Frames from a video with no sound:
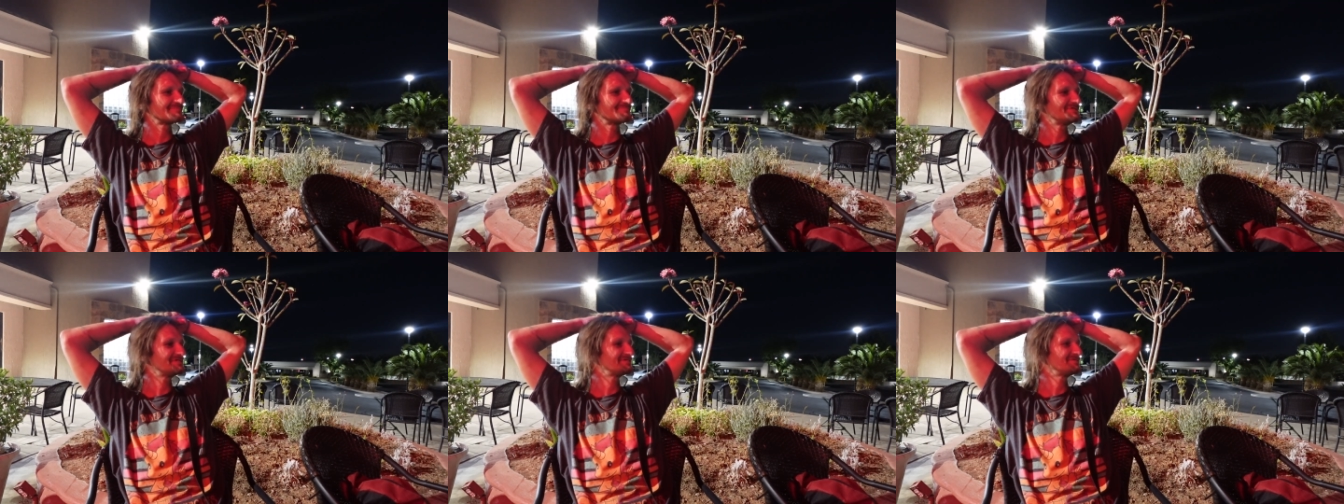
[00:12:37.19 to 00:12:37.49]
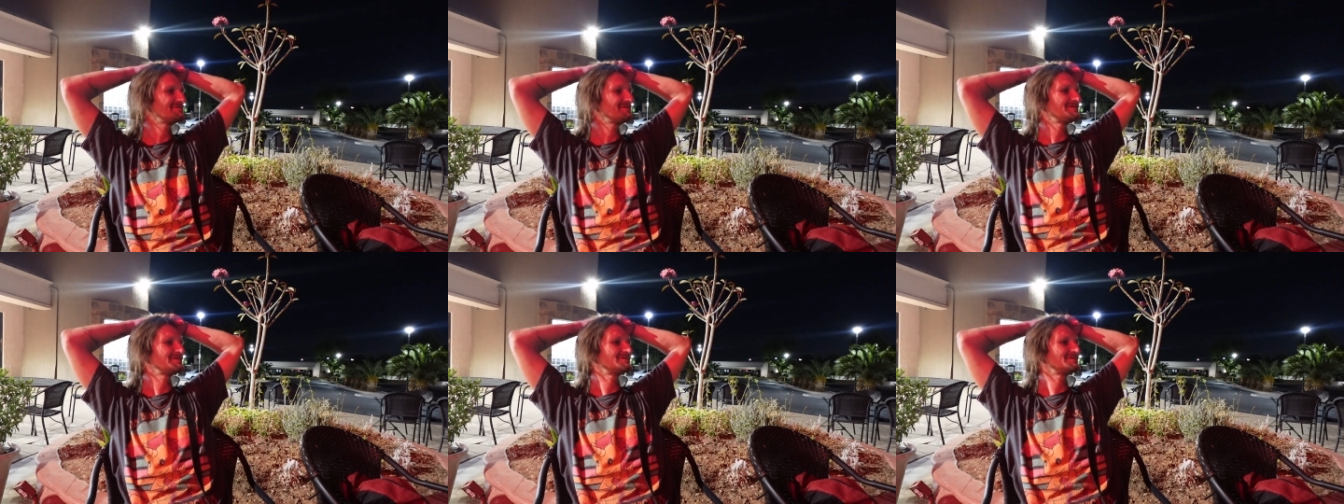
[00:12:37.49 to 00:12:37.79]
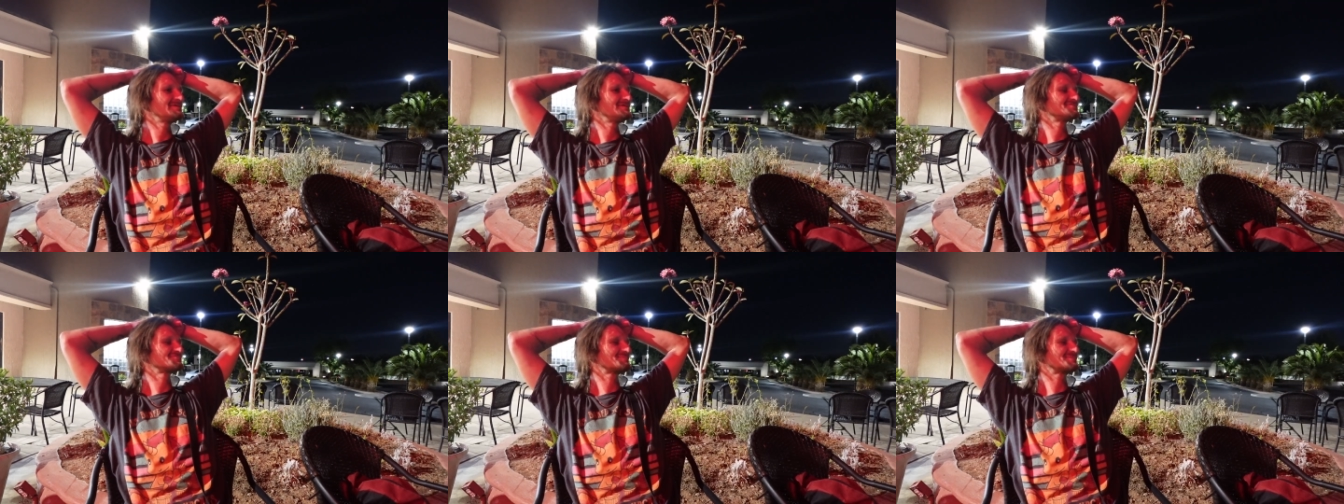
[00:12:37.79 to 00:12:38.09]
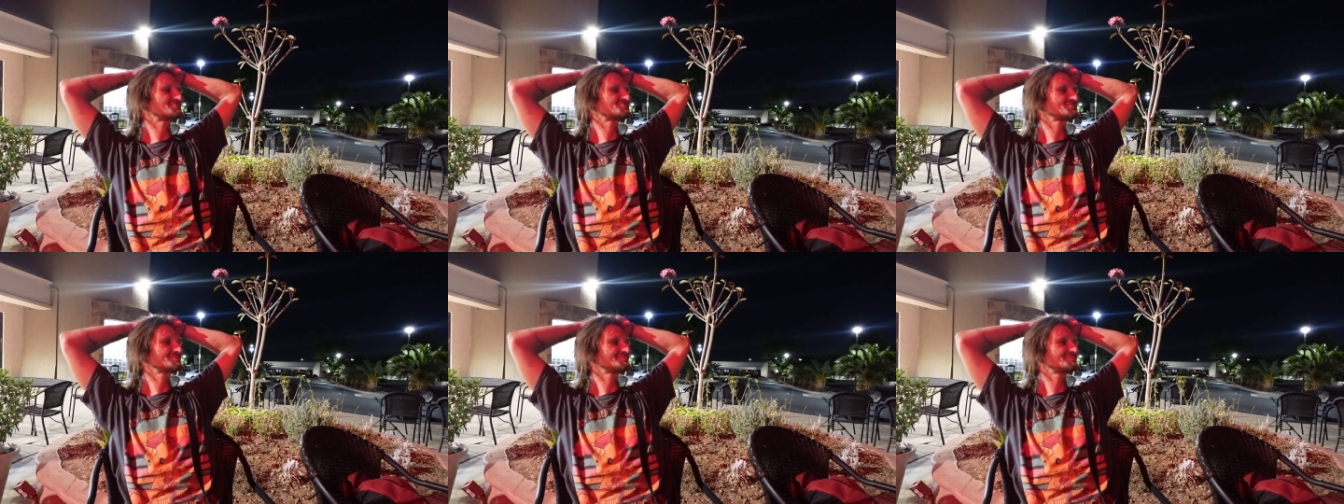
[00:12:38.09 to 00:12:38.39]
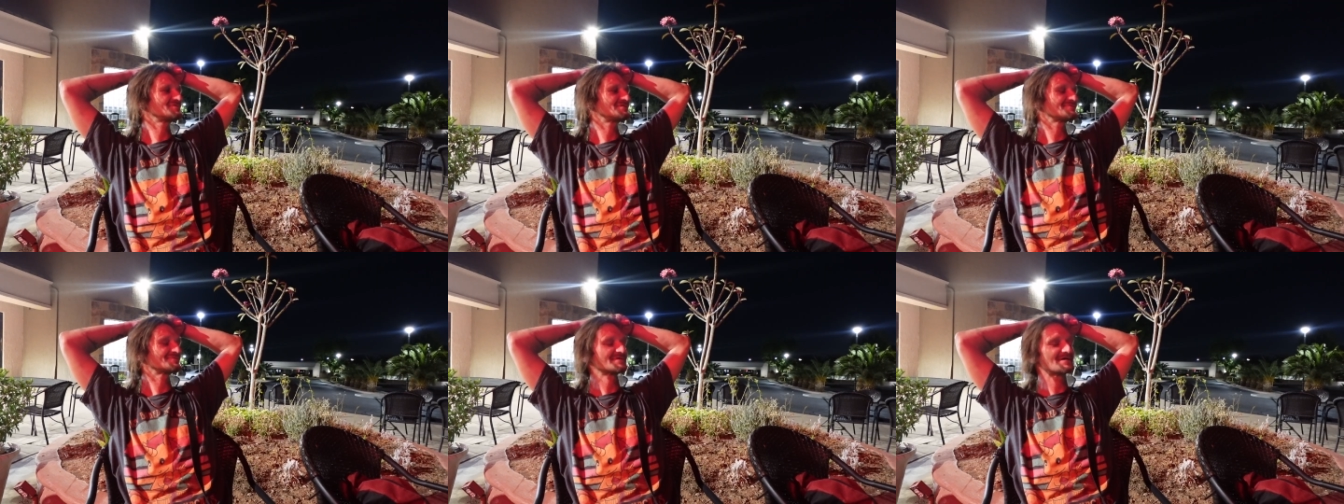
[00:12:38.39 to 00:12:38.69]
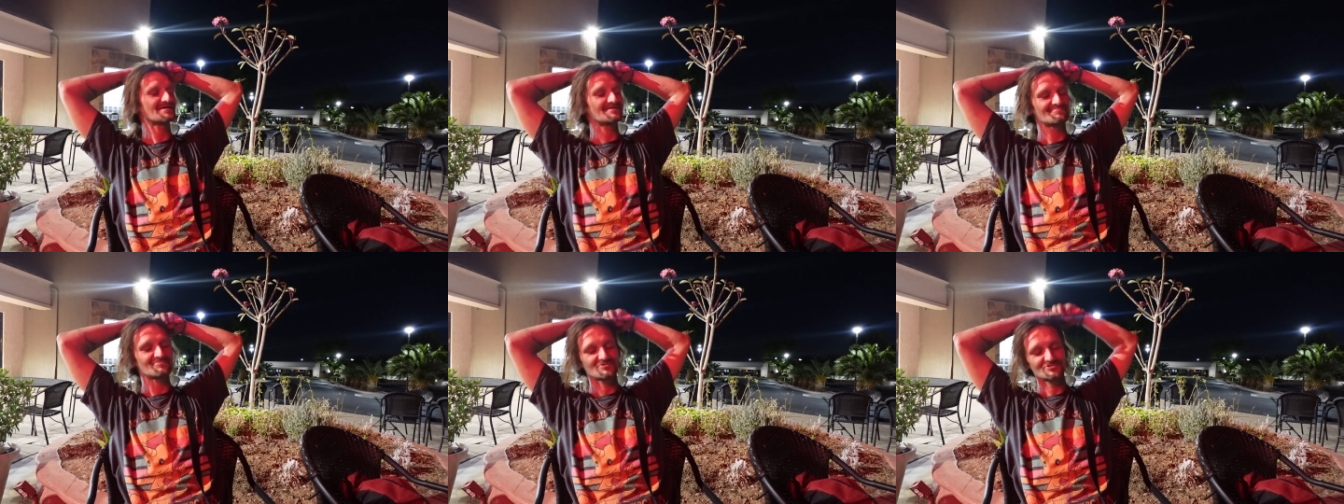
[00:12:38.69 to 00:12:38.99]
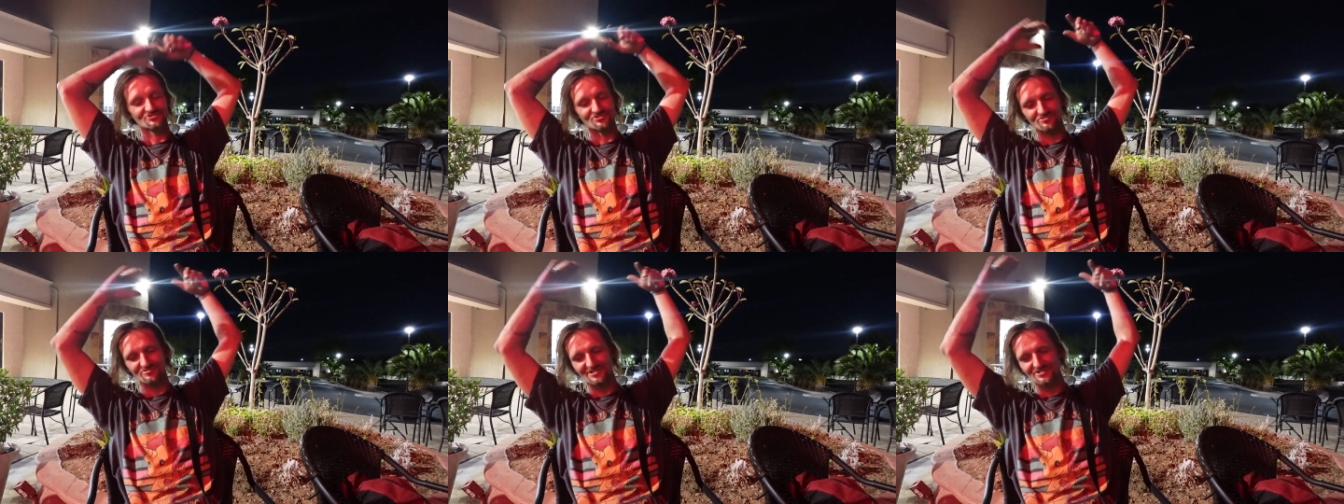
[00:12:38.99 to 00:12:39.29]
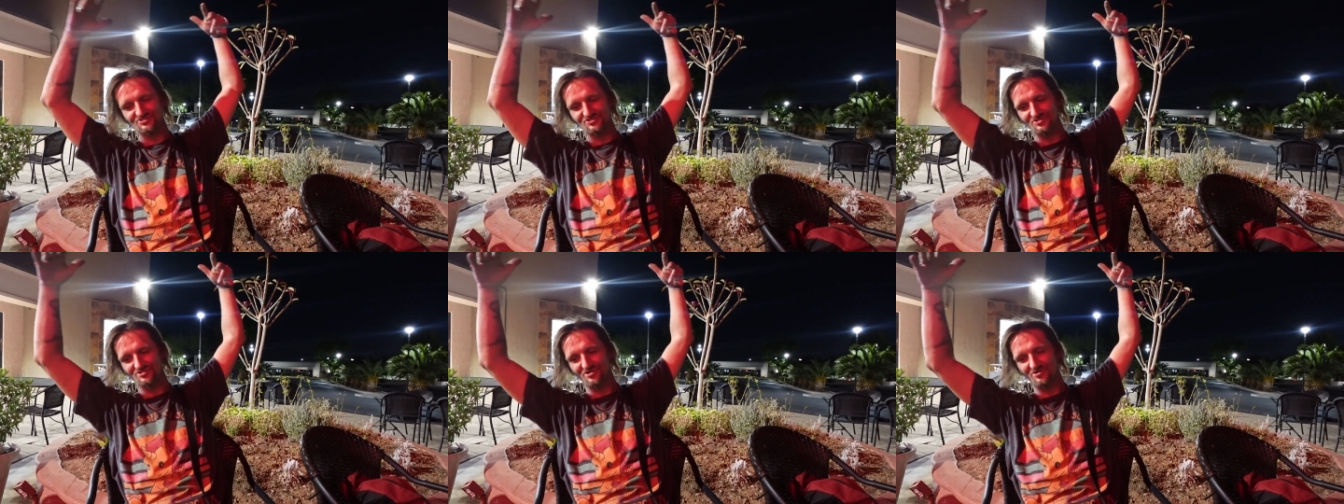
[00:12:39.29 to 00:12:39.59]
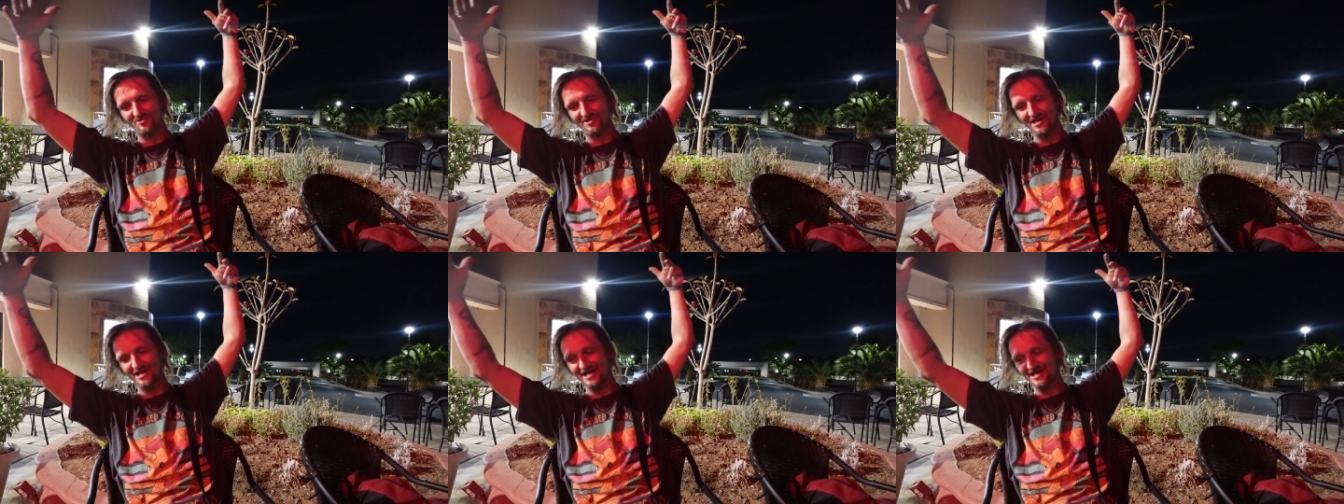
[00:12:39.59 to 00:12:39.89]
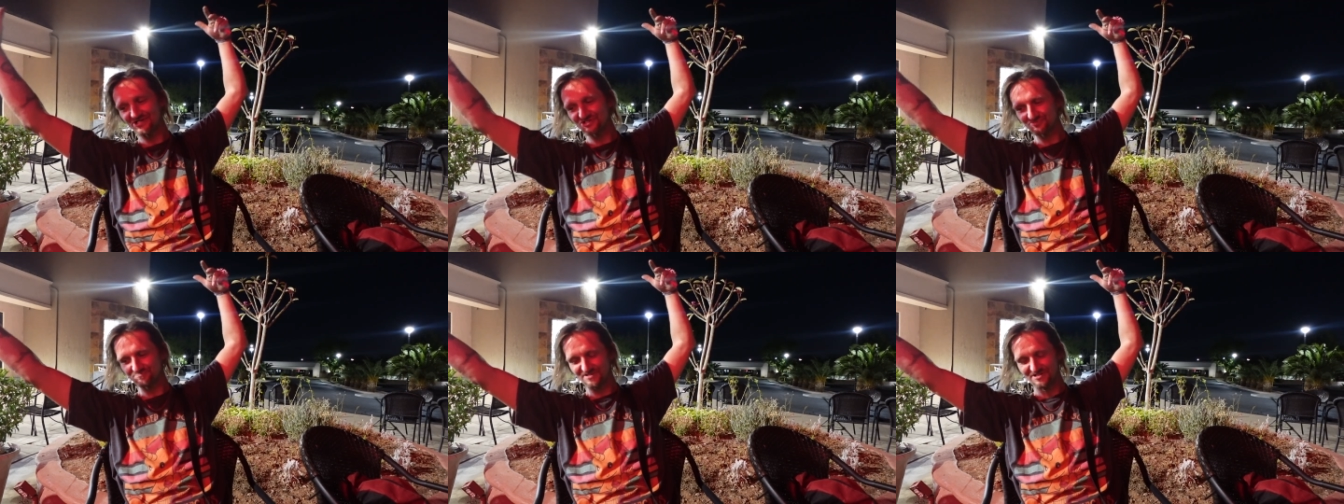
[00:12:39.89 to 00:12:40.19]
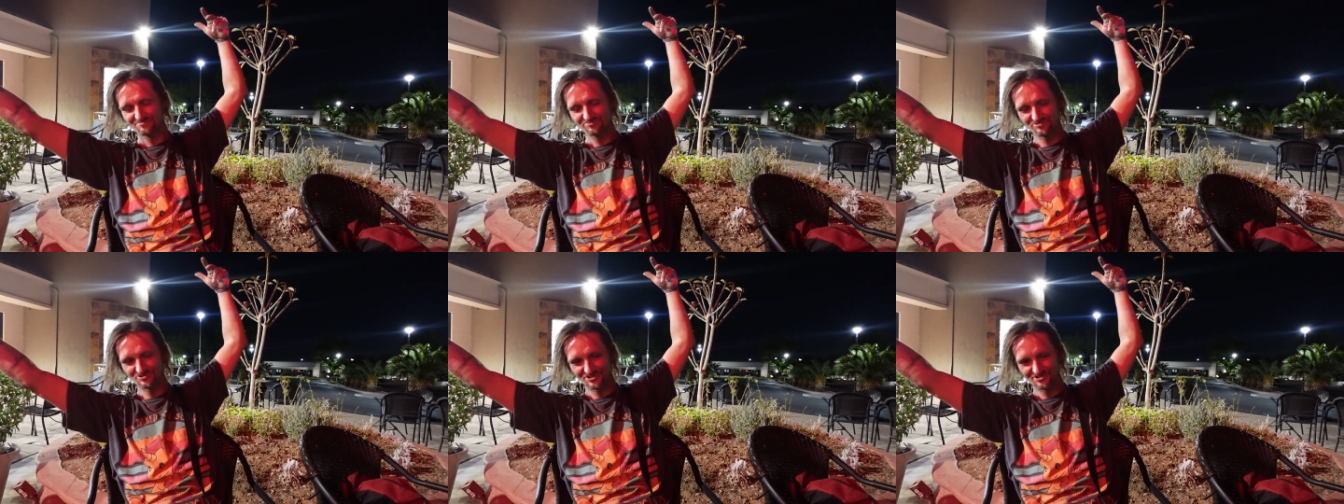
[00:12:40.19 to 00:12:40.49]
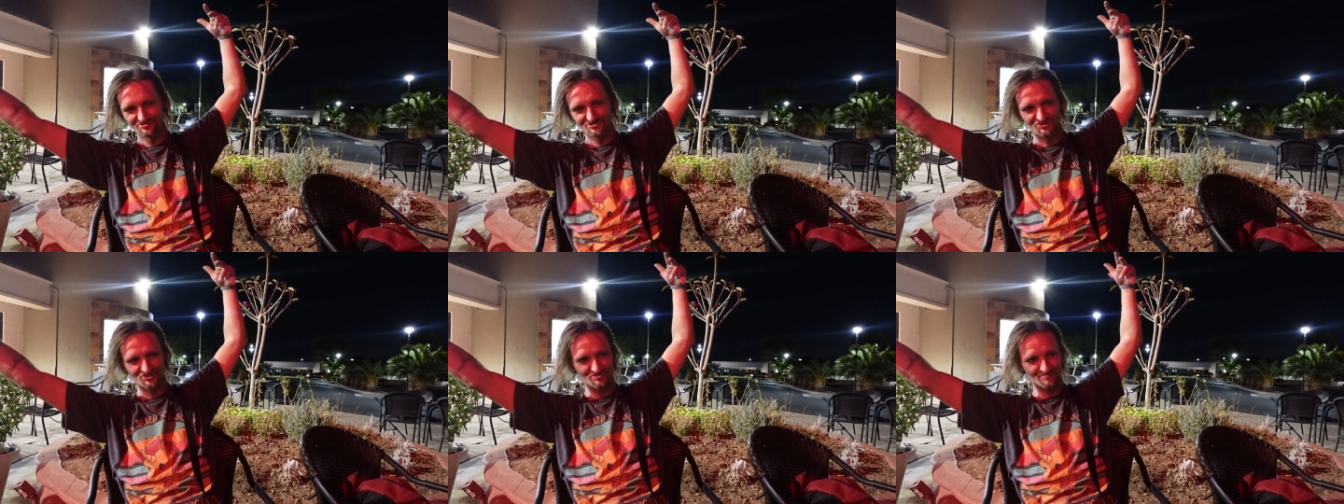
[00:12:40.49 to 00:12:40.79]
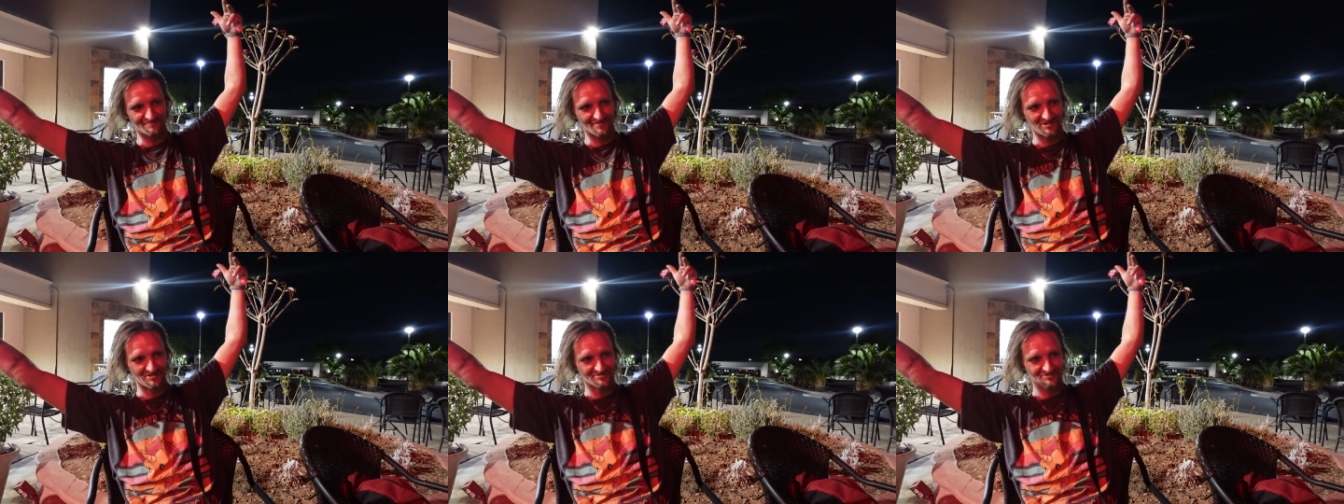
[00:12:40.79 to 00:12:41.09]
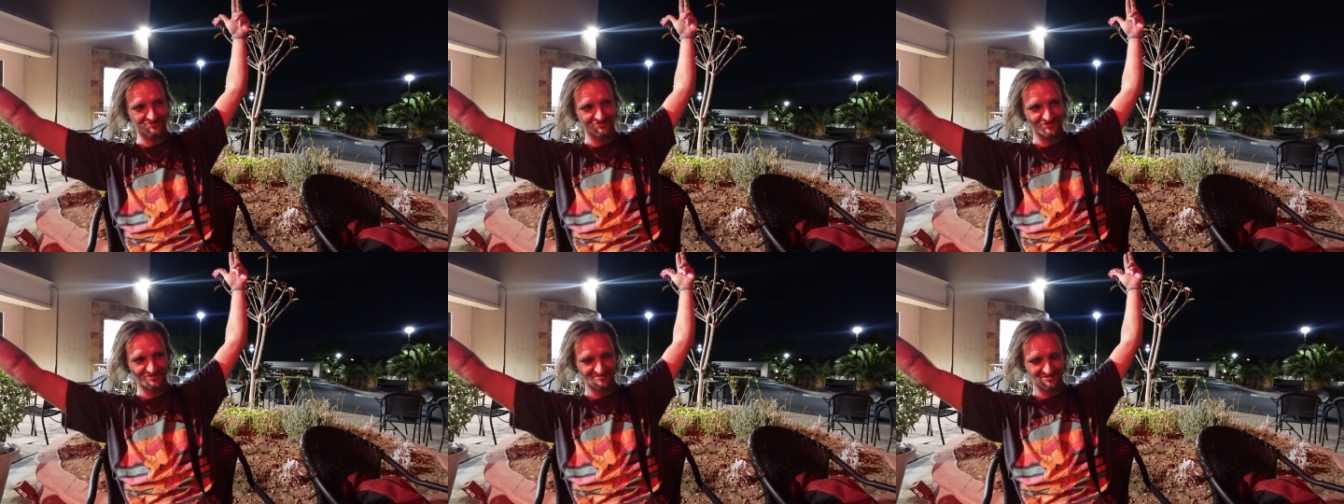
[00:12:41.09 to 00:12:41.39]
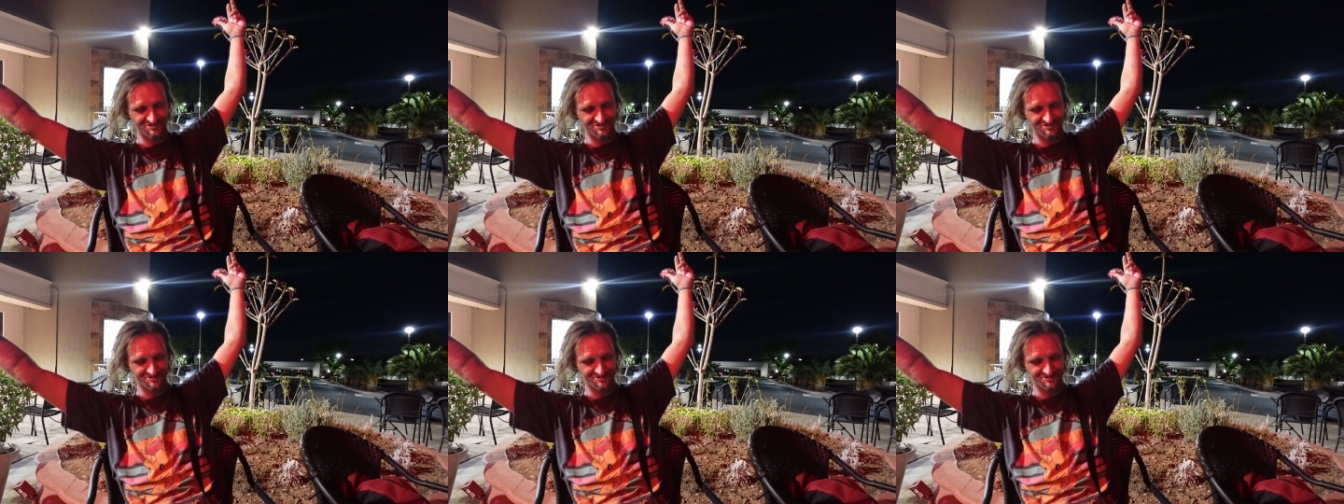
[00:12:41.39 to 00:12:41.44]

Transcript: I mean, especially if you're not the kind of person who likes to go and ask people to use their phones,